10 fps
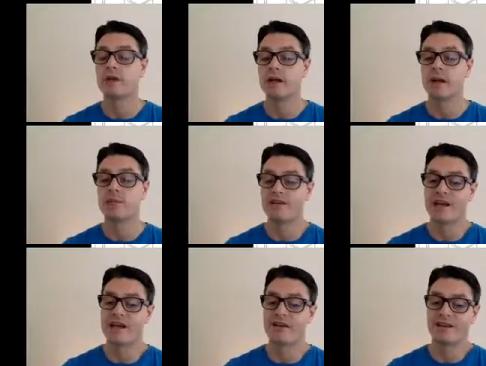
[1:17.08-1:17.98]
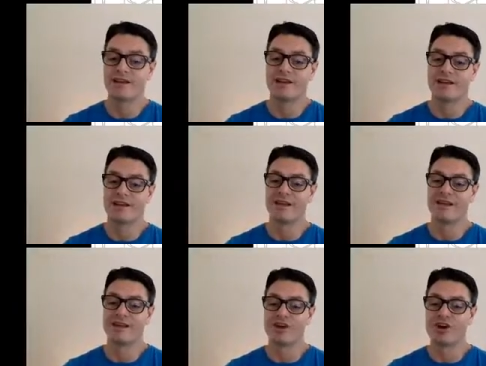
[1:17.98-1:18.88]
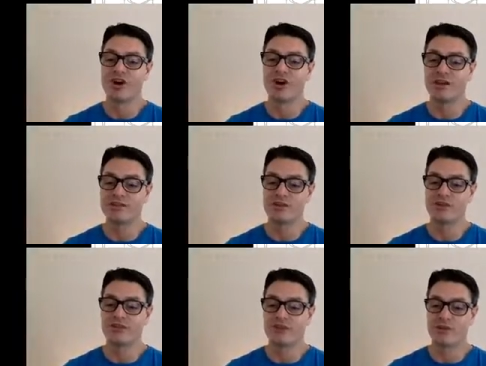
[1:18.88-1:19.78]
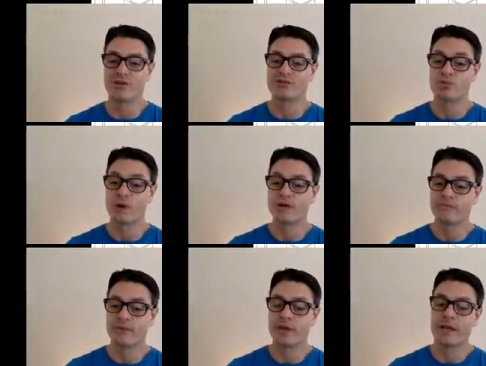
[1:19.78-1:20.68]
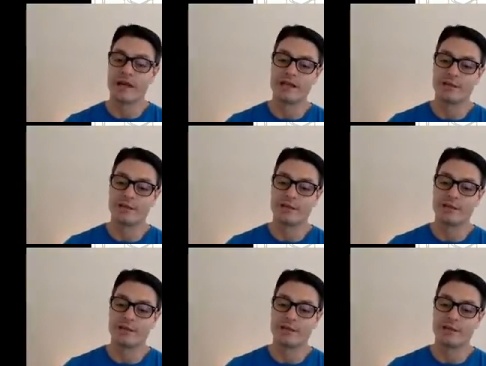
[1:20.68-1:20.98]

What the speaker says: comes down in the guise of Thutmose I and